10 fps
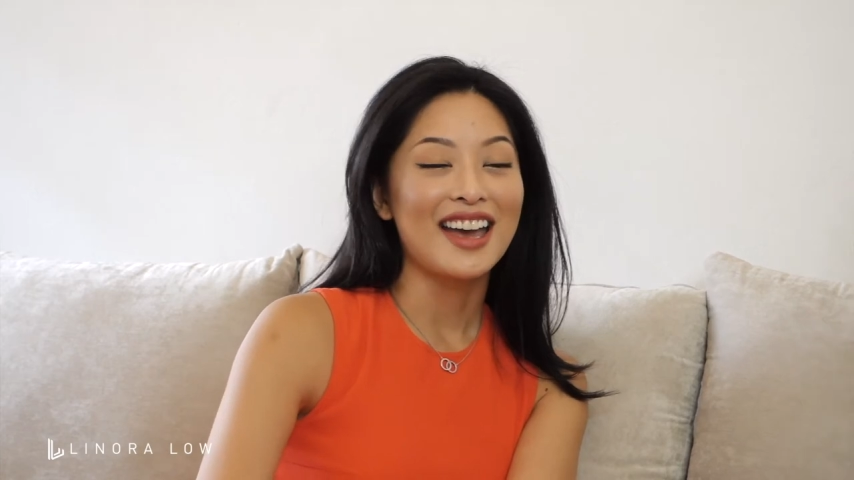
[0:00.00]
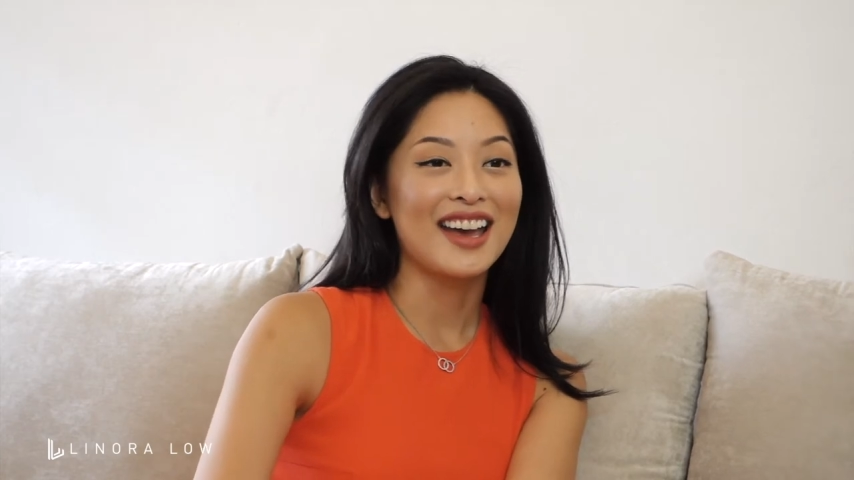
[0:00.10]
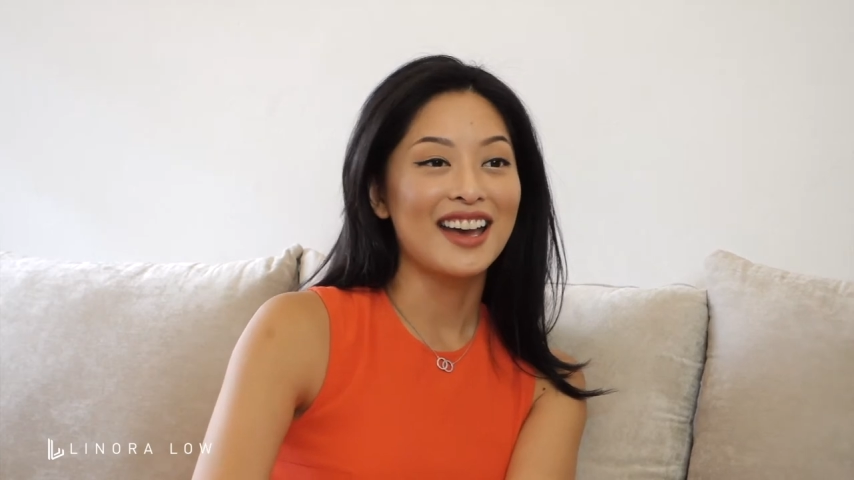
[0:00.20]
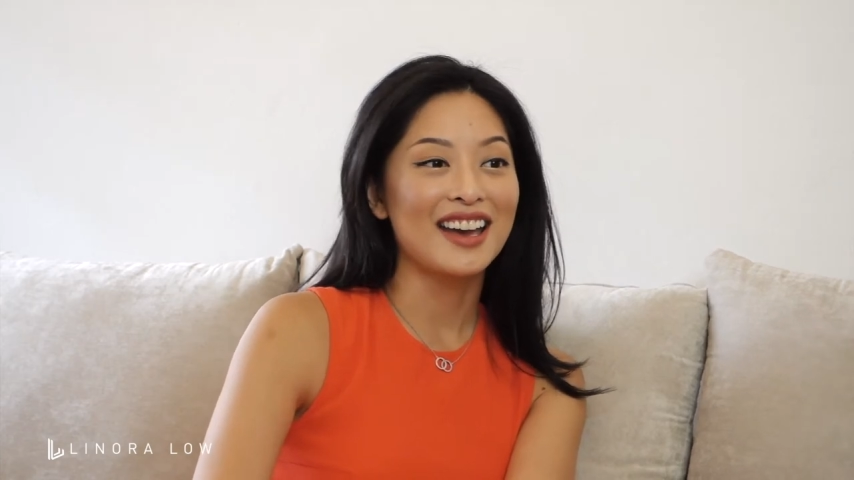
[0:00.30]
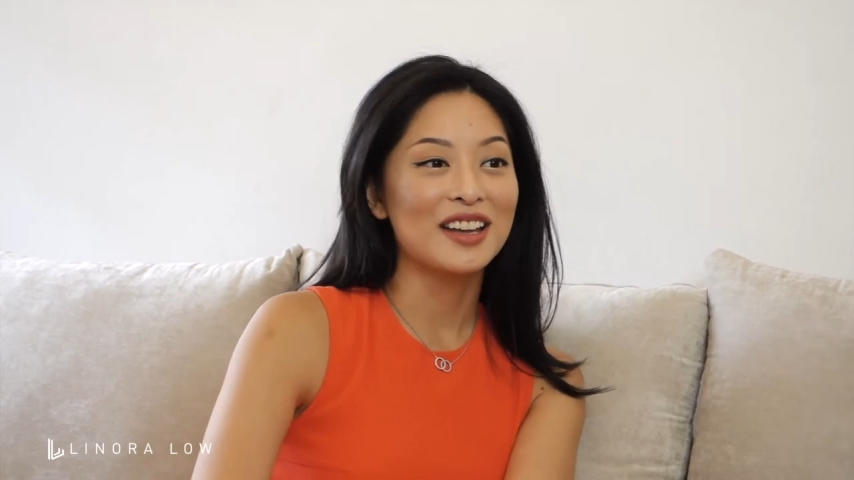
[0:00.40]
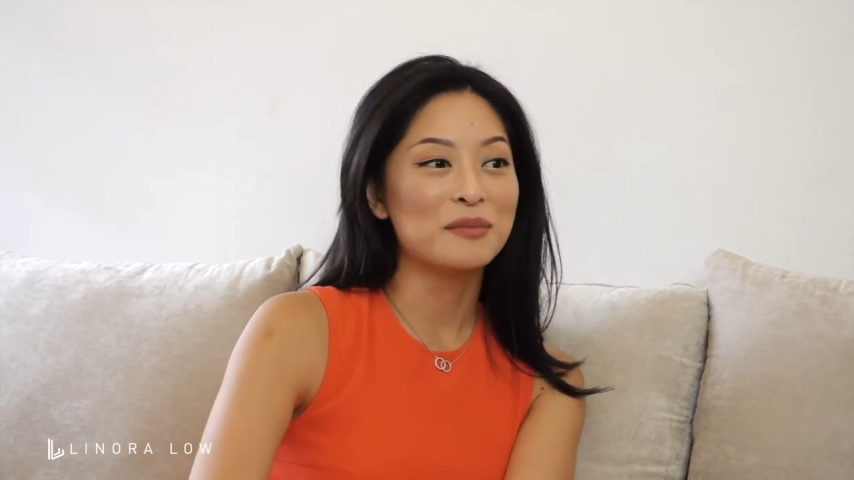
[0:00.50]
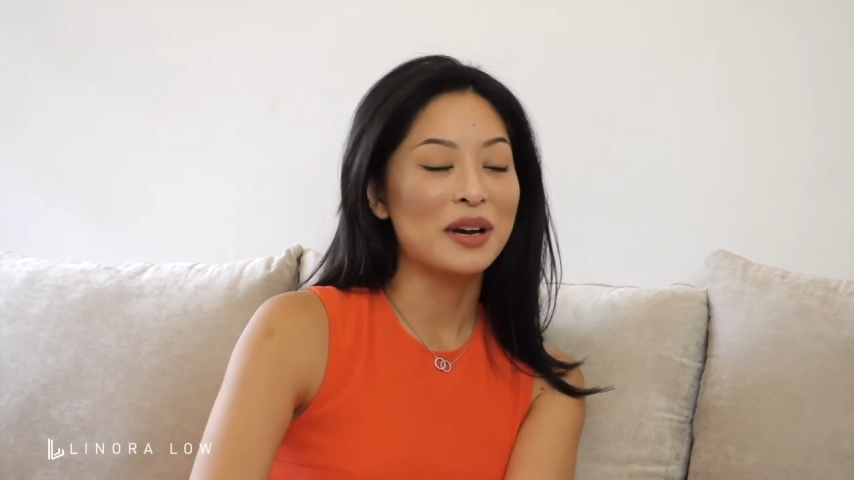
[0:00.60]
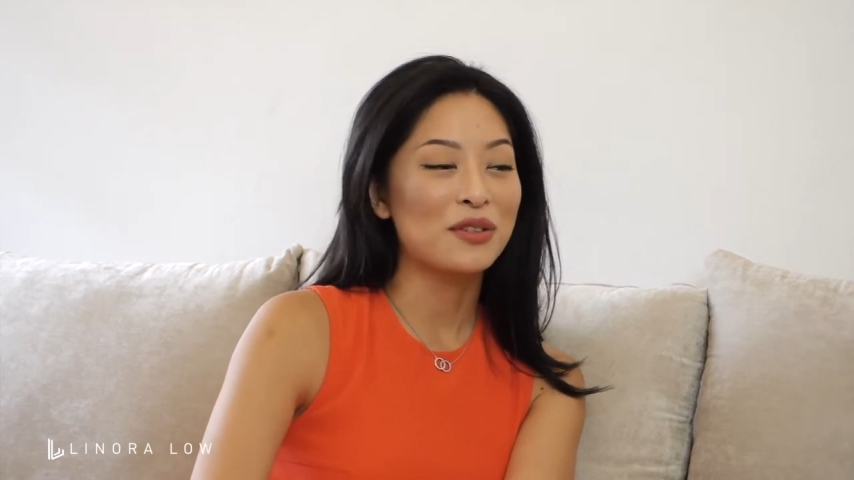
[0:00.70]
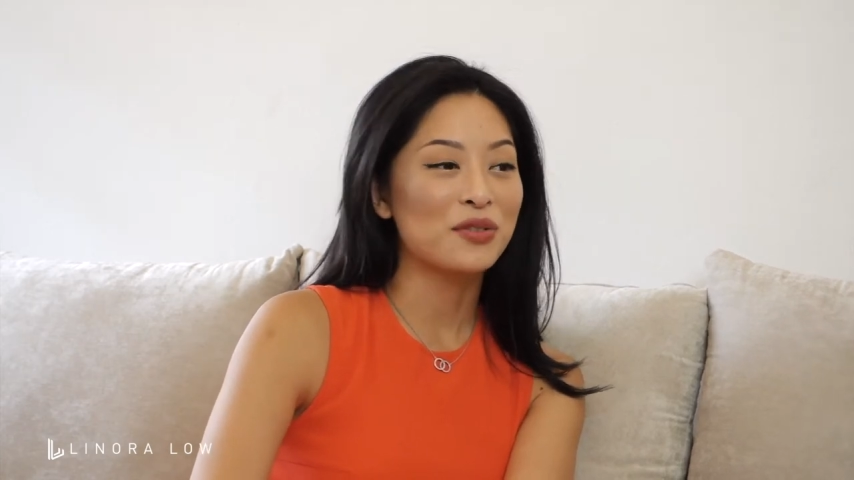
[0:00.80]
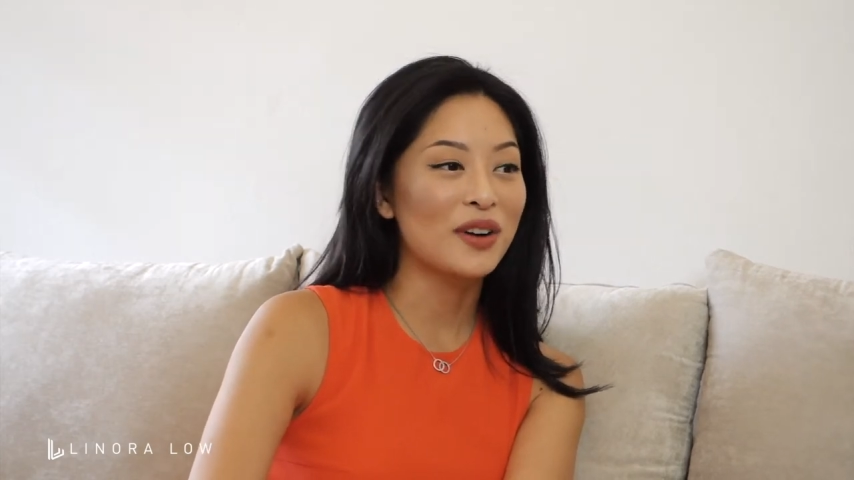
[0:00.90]
And my
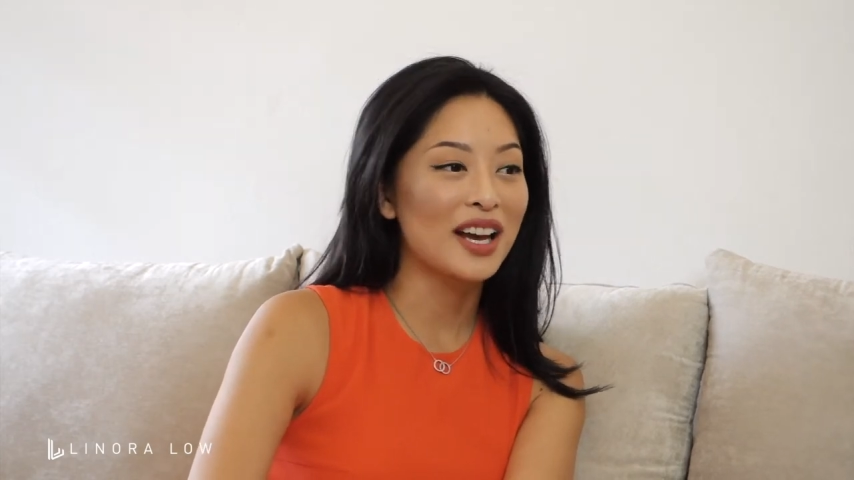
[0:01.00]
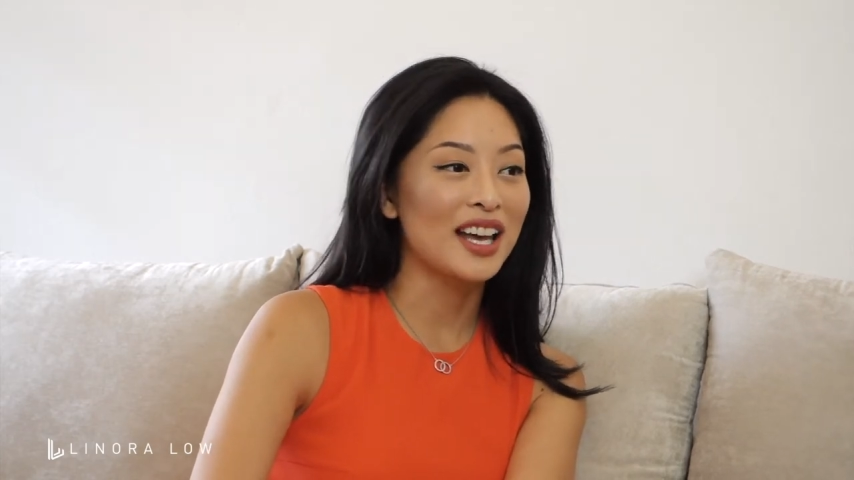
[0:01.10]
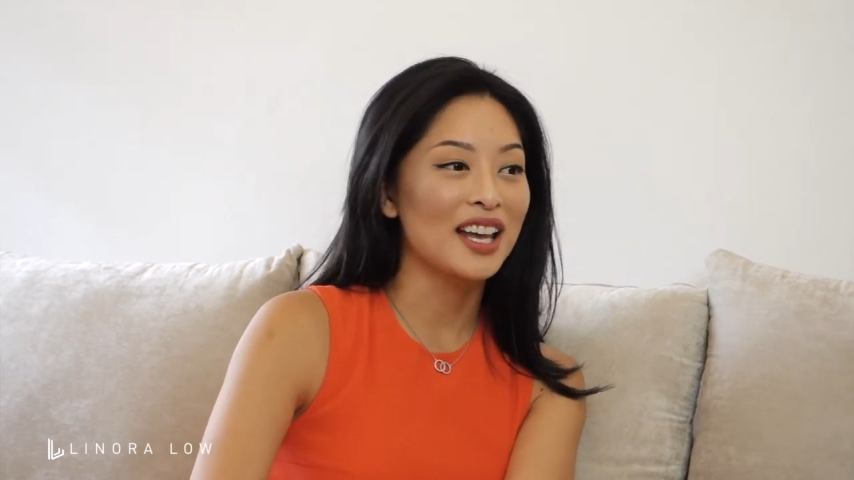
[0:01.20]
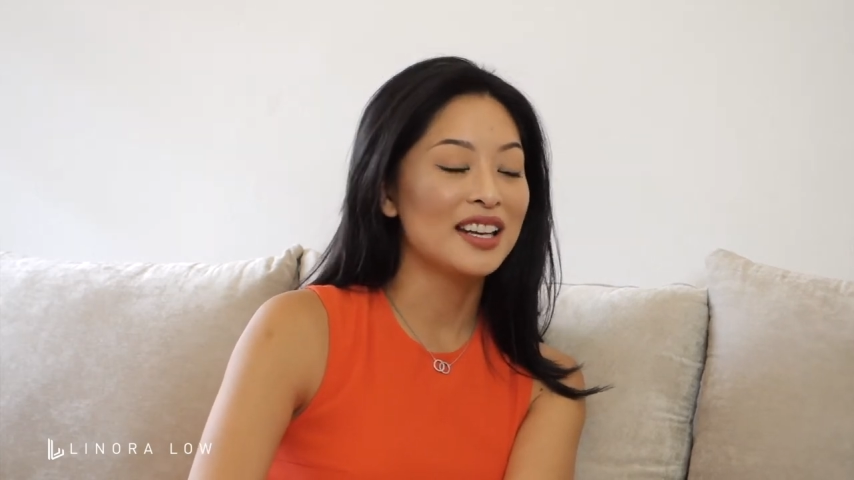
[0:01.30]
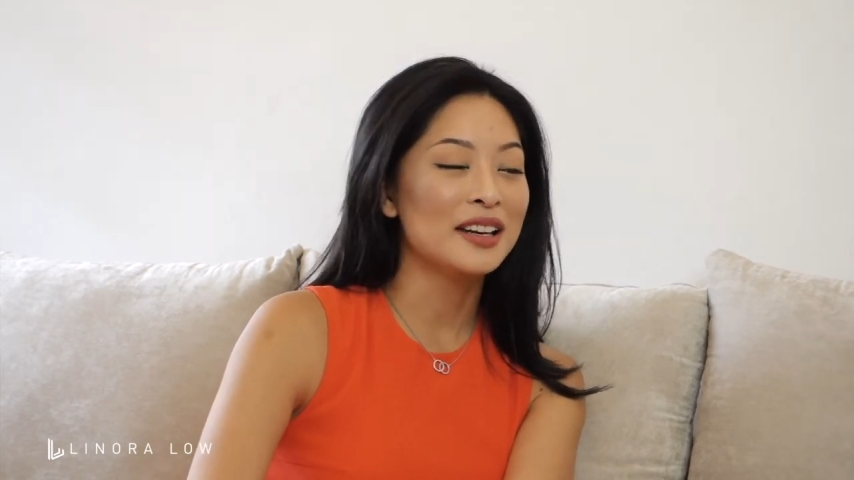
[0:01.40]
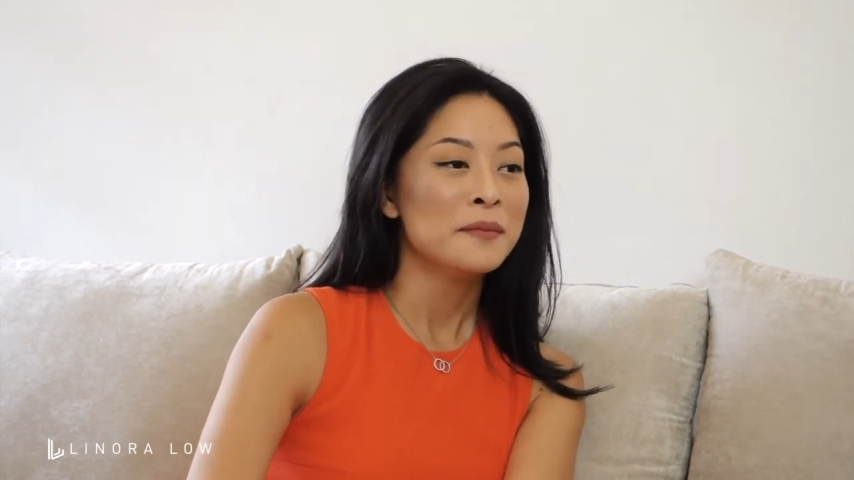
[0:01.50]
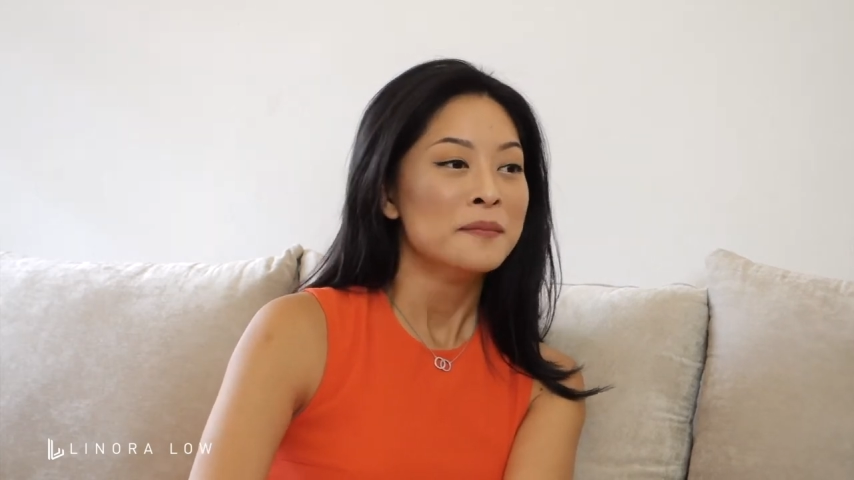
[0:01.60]
friend,